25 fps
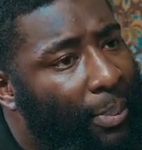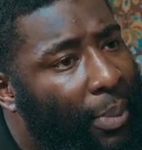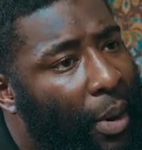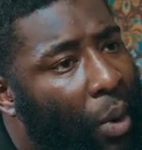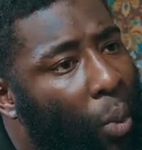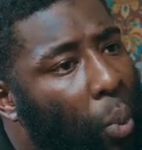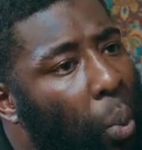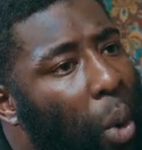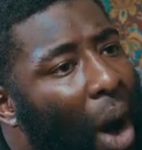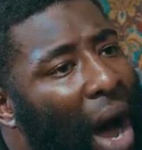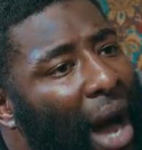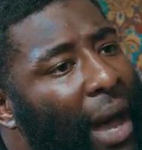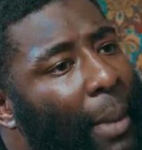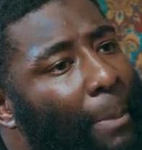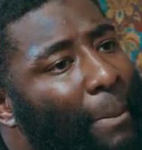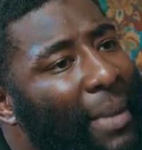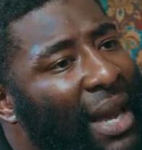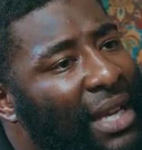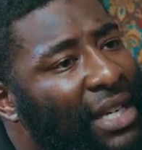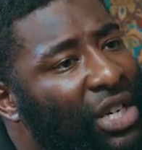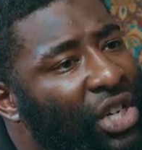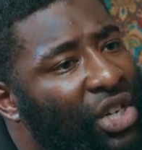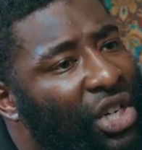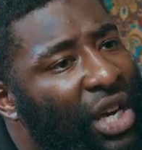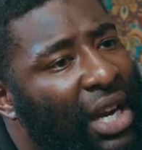But what
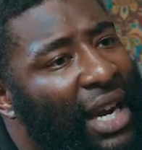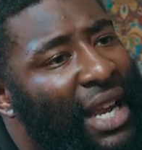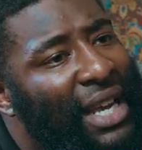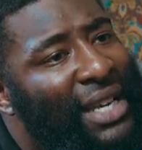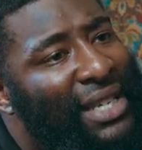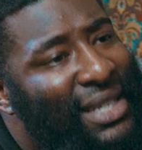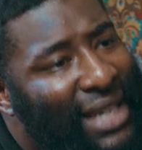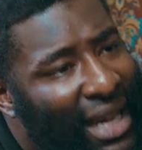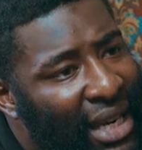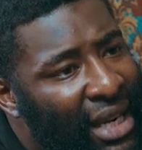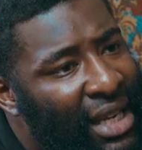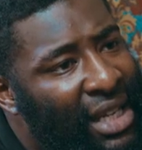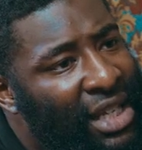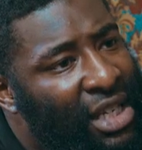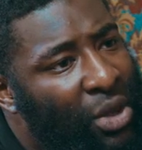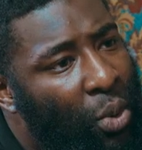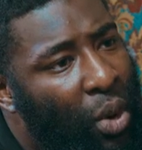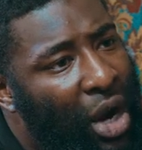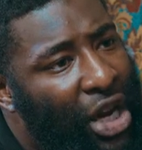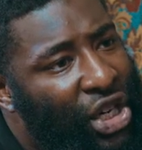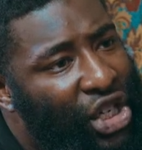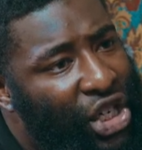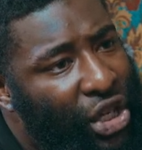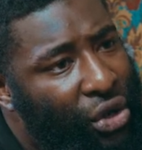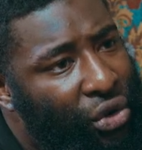message are they sending
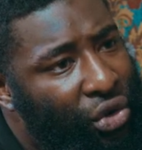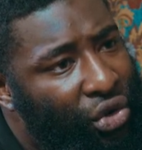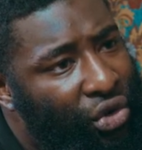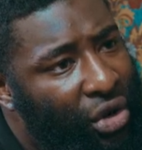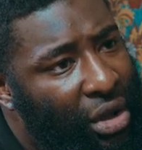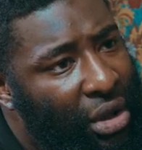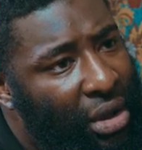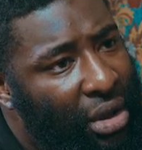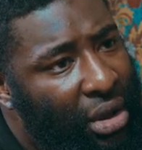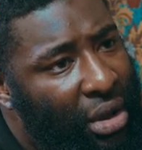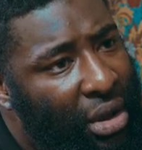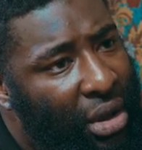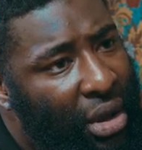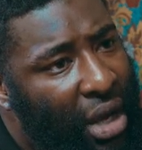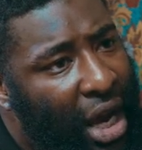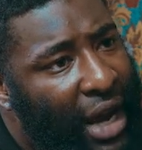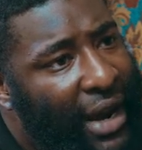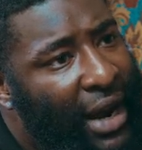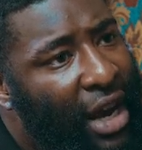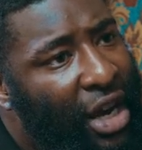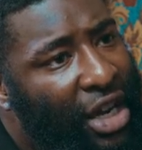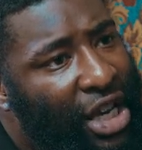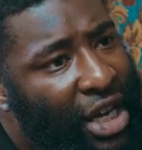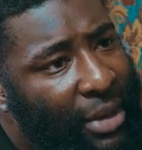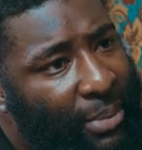to our children
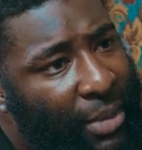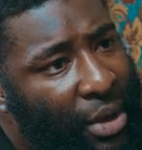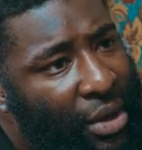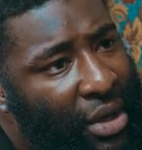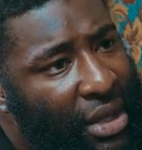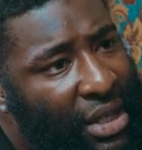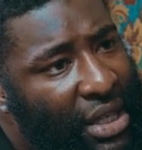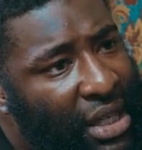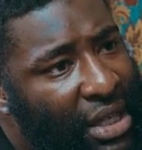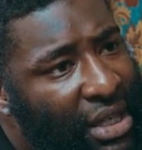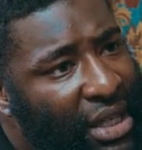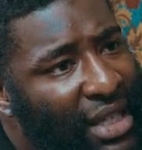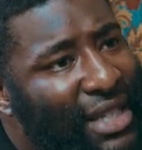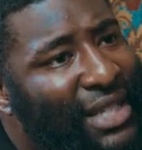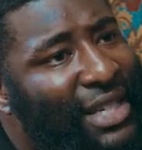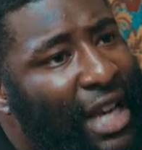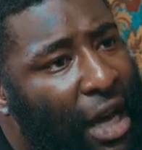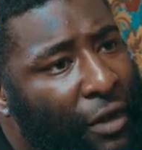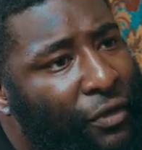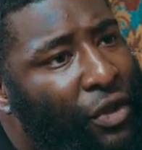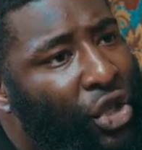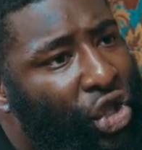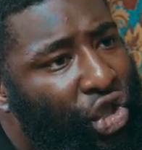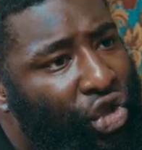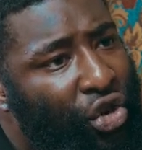and our communities? It's
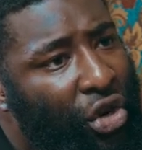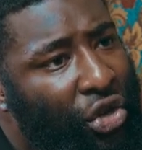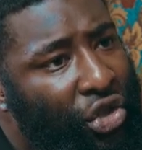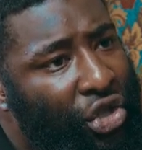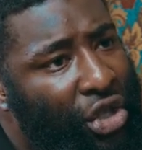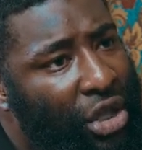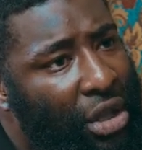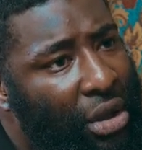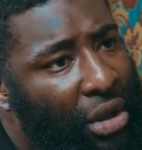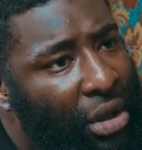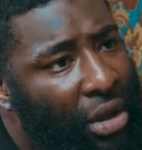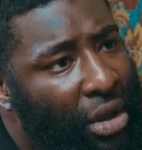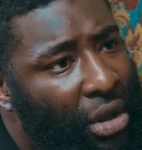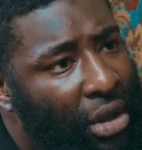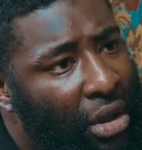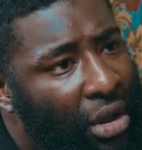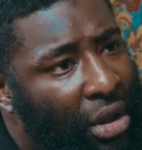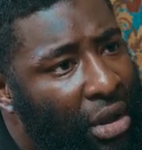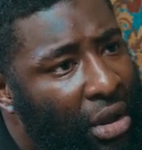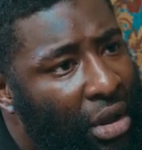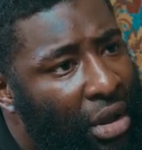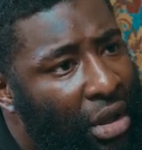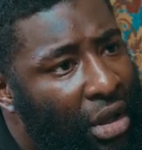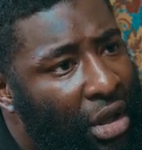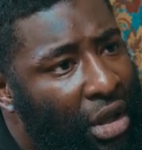self destruction.
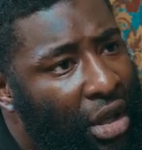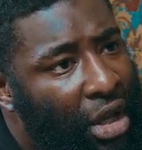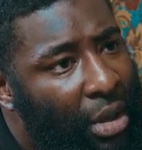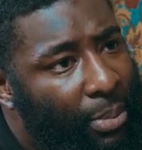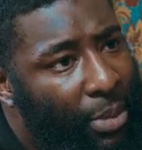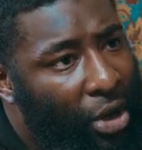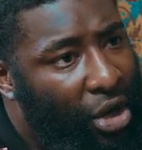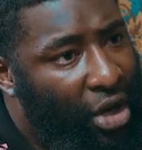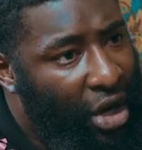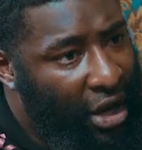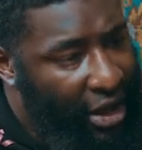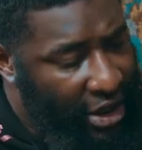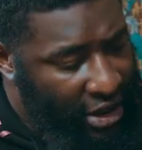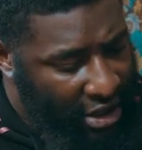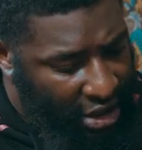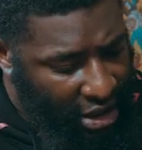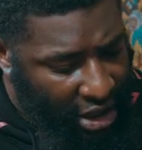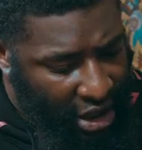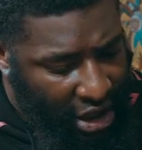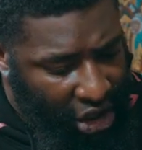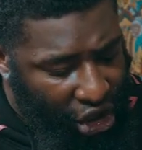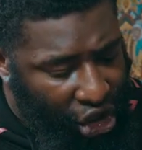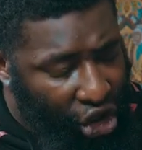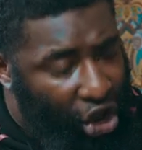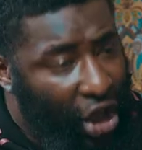Because
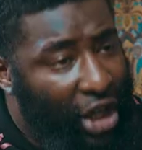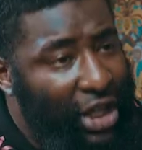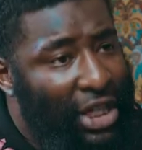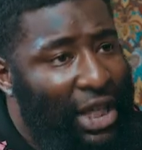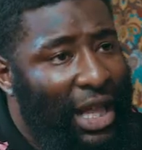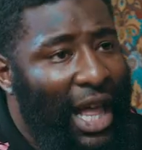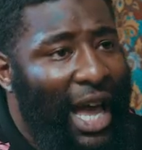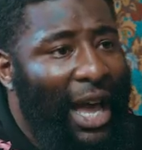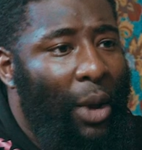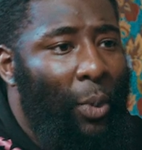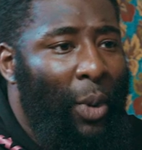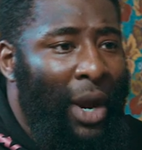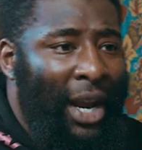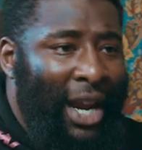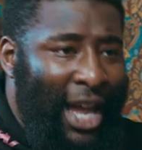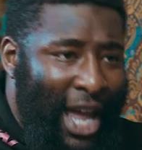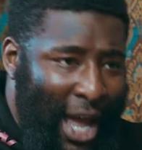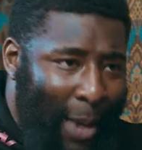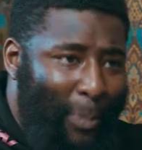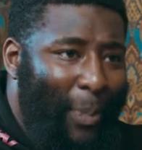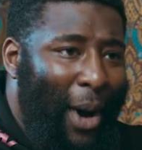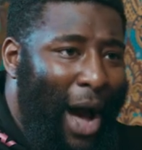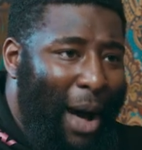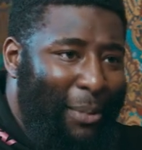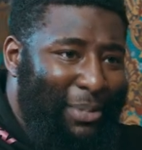just like when
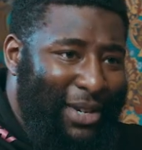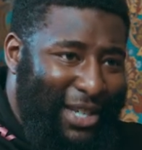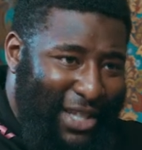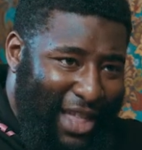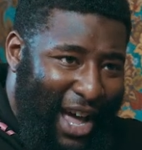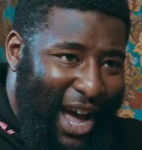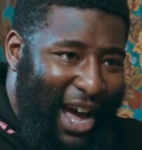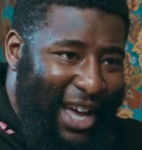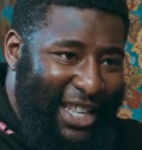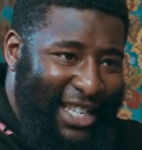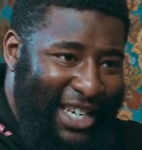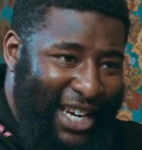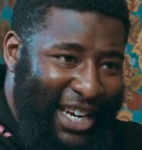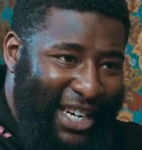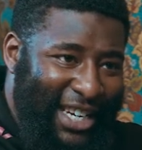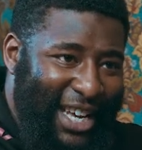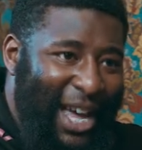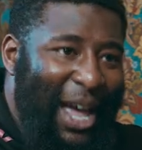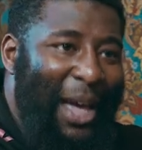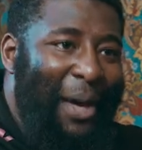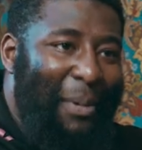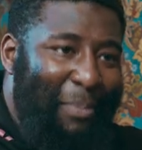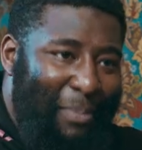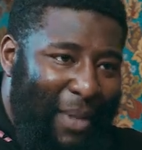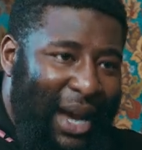hip hop
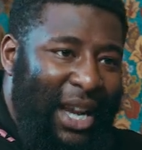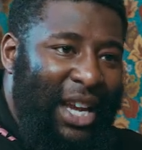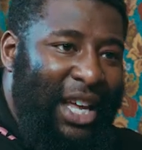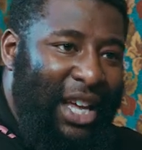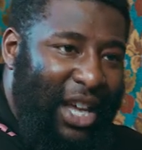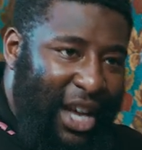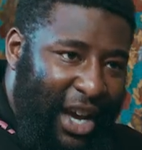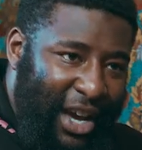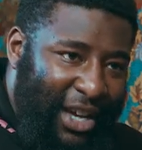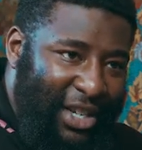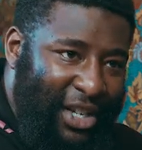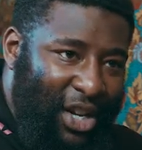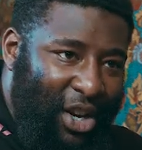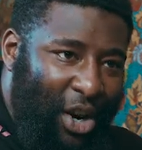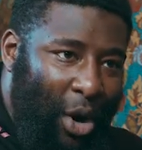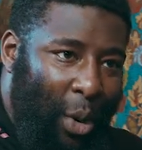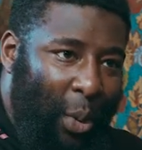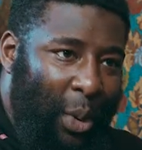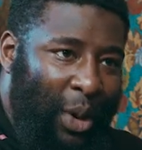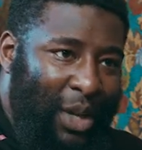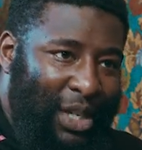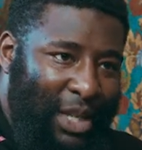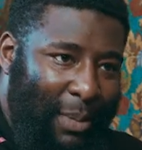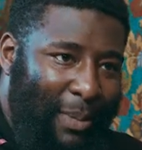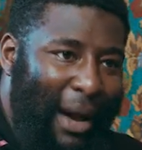started many years ago
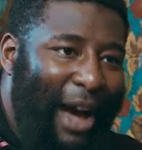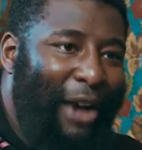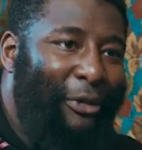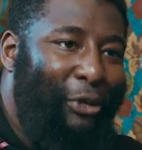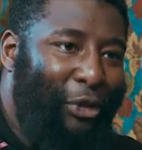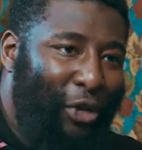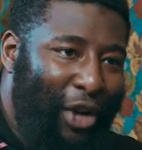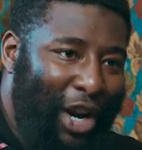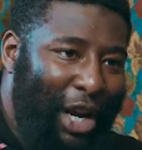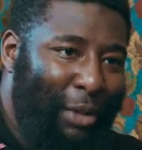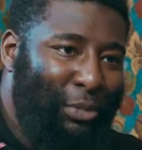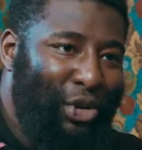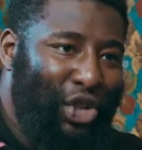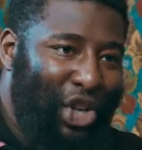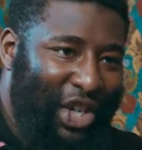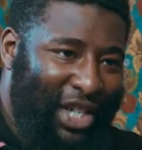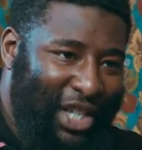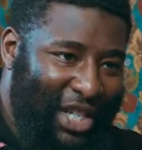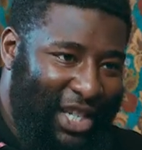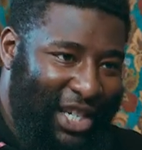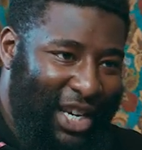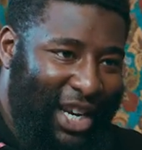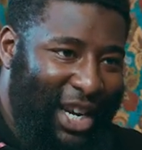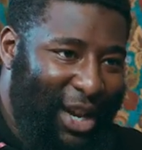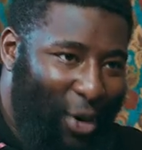and it was about freedom,
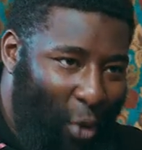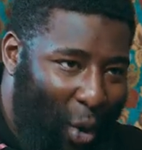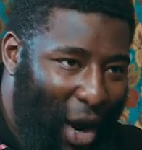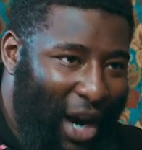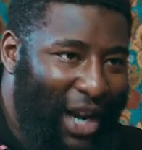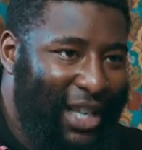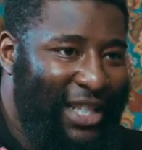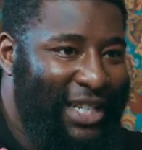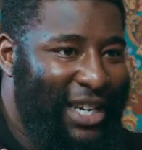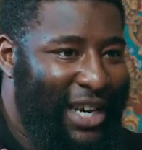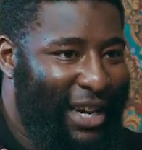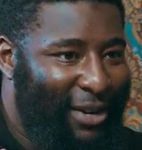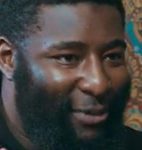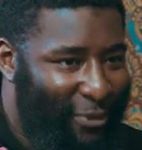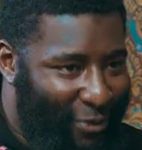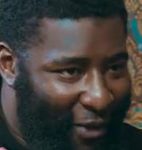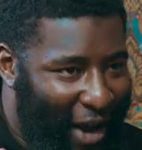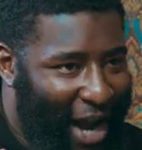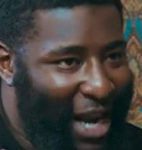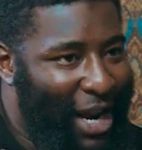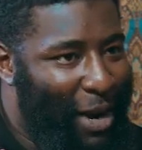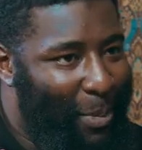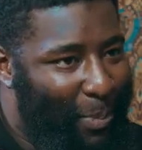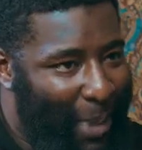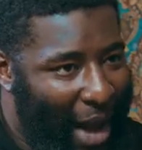justice, and equality and
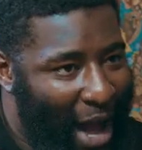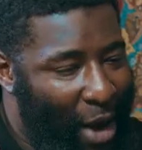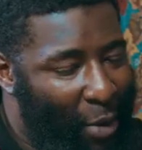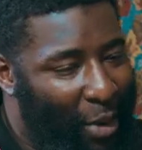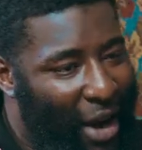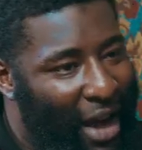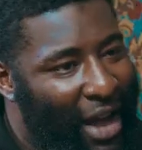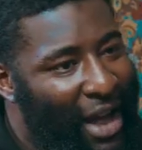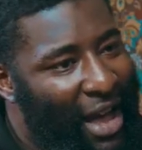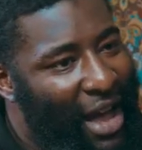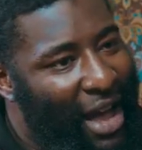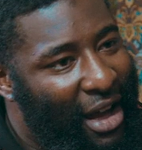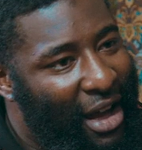fight the power